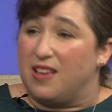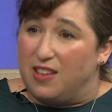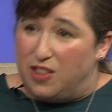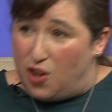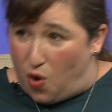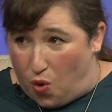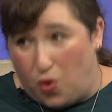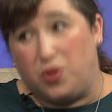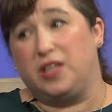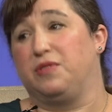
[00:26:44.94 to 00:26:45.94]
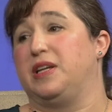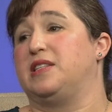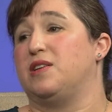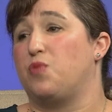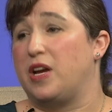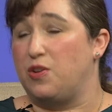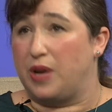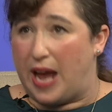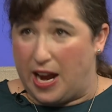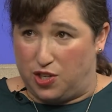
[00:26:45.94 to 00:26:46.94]
The only reason why you would
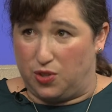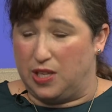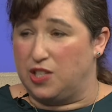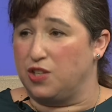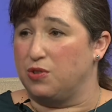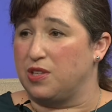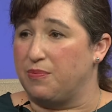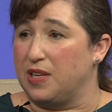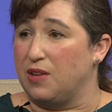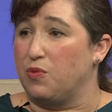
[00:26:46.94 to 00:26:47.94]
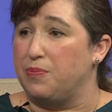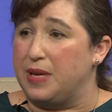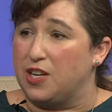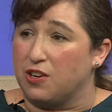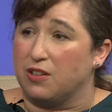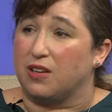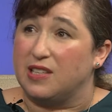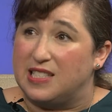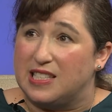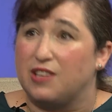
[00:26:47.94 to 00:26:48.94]
actually do something that would be
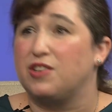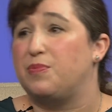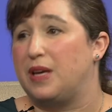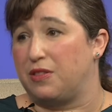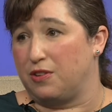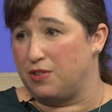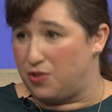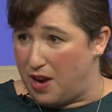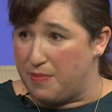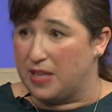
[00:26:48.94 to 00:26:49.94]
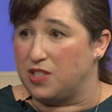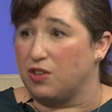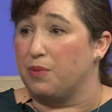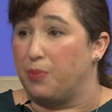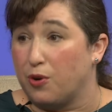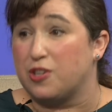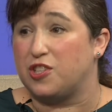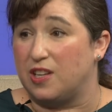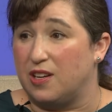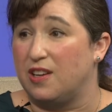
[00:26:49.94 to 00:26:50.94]
considered to be a third trimester
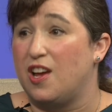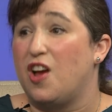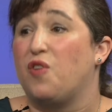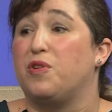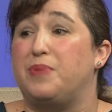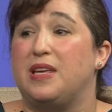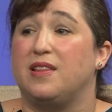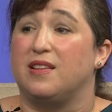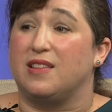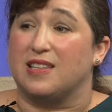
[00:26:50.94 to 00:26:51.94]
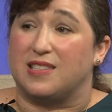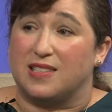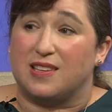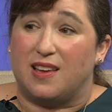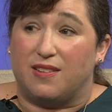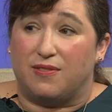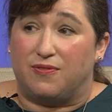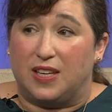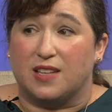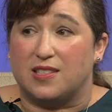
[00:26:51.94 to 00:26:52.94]
abortion would be this is a
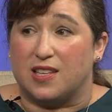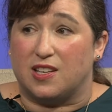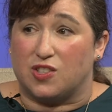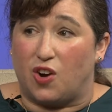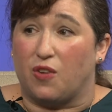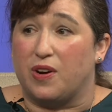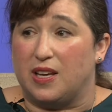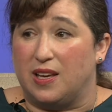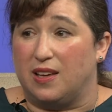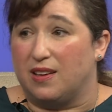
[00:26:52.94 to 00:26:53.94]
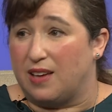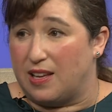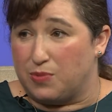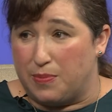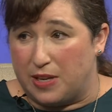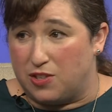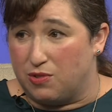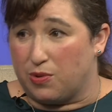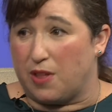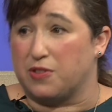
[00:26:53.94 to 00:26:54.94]
fetus that is already, as we mentioned,
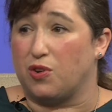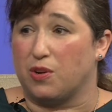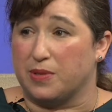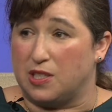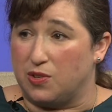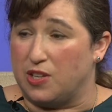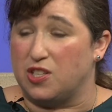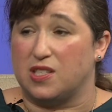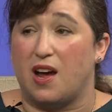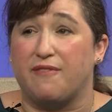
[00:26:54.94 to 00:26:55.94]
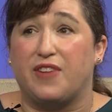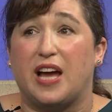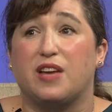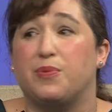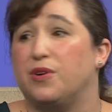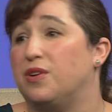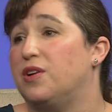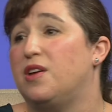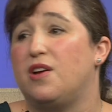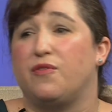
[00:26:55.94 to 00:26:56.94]
through yeah. all those horrible yeah. situations, not viable
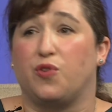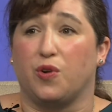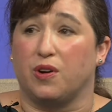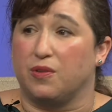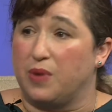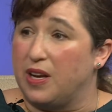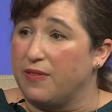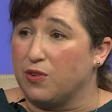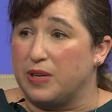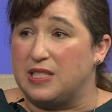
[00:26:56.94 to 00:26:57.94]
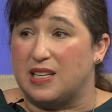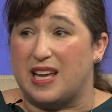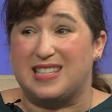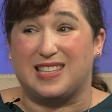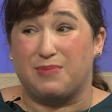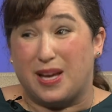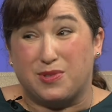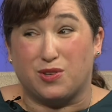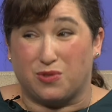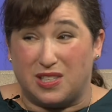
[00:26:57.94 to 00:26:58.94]
for whatever reason. And sometimes
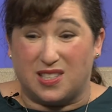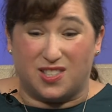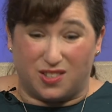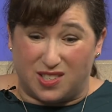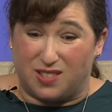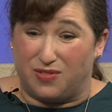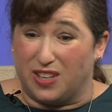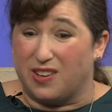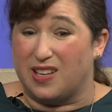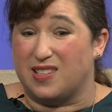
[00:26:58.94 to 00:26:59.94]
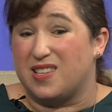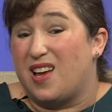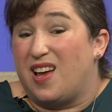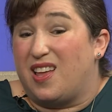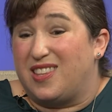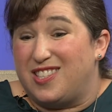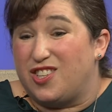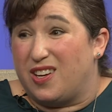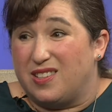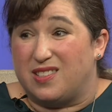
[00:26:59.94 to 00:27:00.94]
those reasons are as severe as this
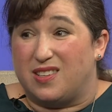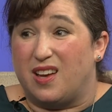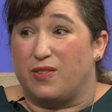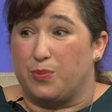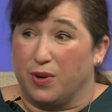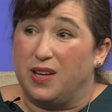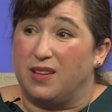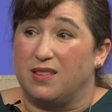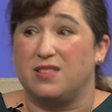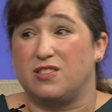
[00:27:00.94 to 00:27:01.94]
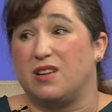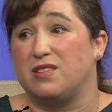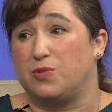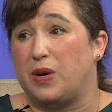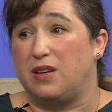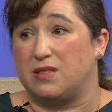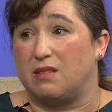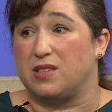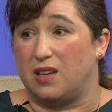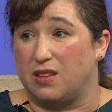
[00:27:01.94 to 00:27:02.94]
child doesn't have a brain. This child's spine is
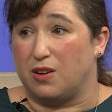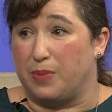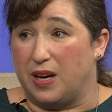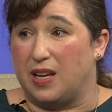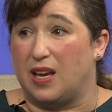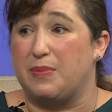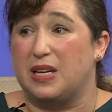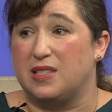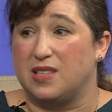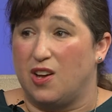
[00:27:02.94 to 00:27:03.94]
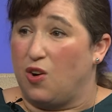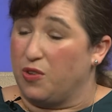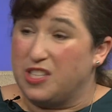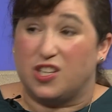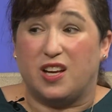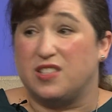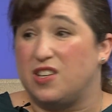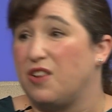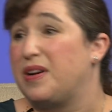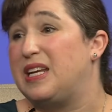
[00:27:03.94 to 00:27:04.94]
outside body. I mean, it's, or this child's
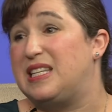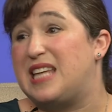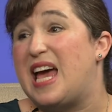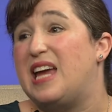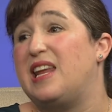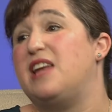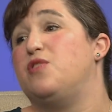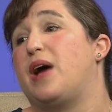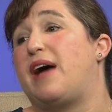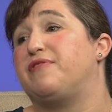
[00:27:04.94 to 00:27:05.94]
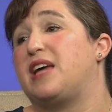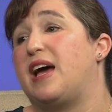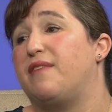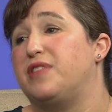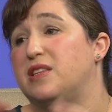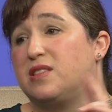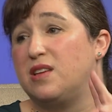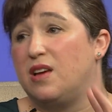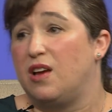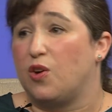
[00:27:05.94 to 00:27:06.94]
already dead, and you yeah. have to have this
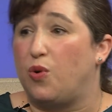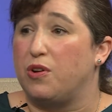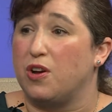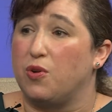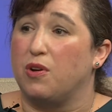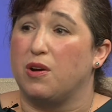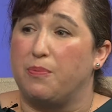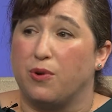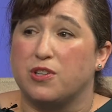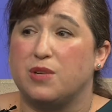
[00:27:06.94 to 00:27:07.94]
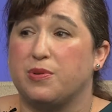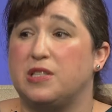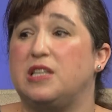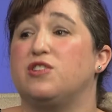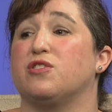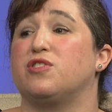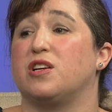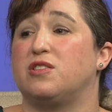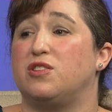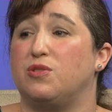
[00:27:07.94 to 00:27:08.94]
quote unquote abortion procedure
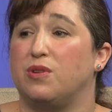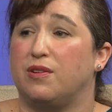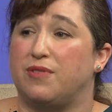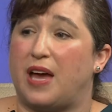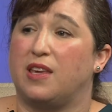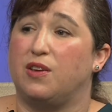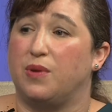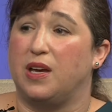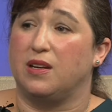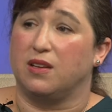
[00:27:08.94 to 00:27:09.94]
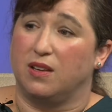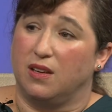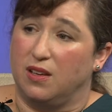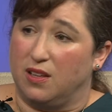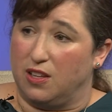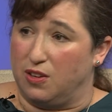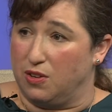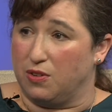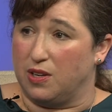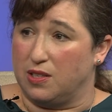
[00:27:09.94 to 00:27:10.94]
just to evacuate the
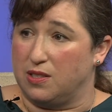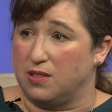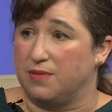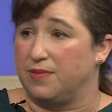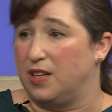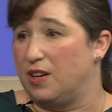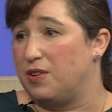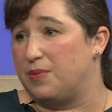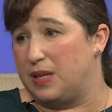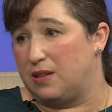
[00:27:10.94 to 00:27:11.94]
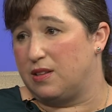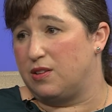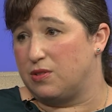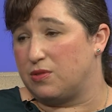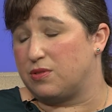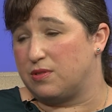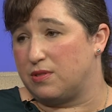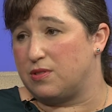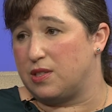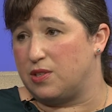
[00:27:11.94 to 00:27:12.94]
uterus. You know, I mean, in those,
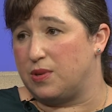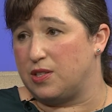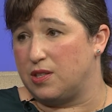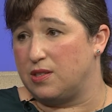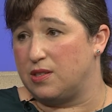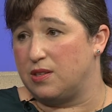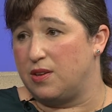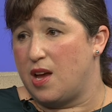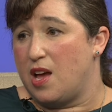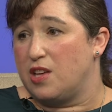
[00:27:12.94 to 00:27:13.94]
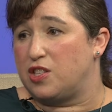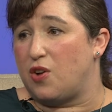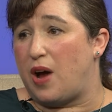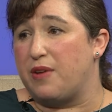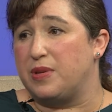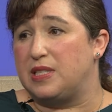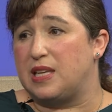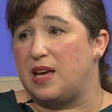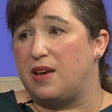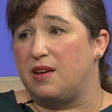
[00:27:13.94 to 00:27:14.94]
those situations. So I would
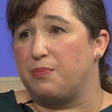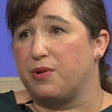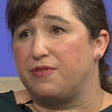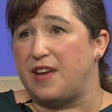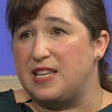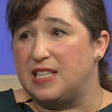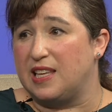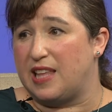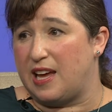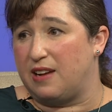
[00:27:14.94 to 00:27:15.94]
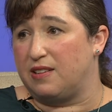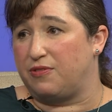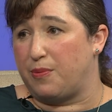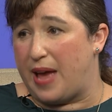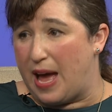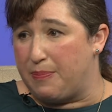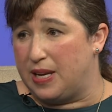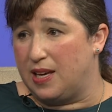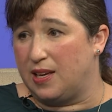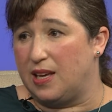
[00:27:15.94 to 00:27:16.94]
say yeah. preventing that from
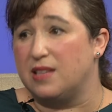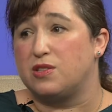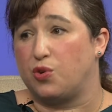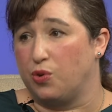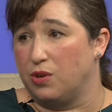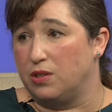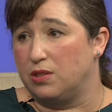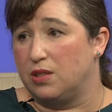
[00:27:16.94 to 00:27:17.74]
happening is cruel.